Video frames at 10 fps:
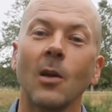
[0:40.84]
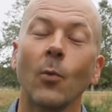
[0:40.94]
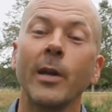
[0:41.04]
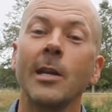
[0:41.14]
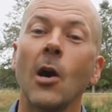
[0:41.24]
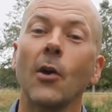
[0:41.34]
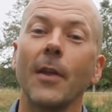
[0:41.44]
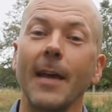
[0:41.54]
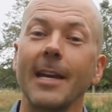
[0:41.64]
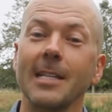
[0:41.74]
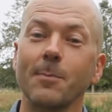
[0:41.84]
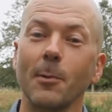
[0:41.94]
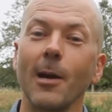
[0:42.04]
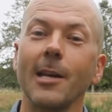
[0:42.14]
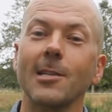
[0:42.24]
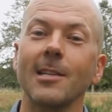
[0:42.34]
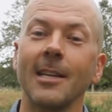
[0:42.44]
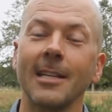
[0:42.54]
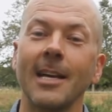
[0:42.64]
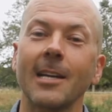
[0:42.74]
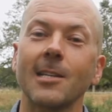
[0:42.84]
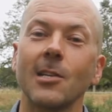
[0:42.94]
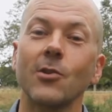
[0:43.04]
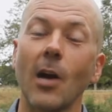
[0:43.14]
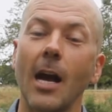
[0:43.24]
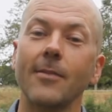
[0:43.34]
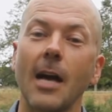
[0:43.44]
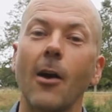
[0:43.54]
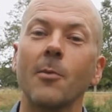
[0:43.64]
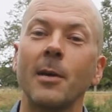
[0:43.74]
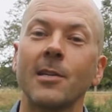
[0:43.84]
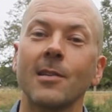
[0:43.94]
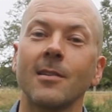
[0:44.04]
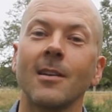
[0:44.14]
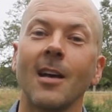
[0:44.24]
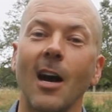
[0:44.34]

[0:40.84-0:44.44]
We know that that inspiration and connection drives our mission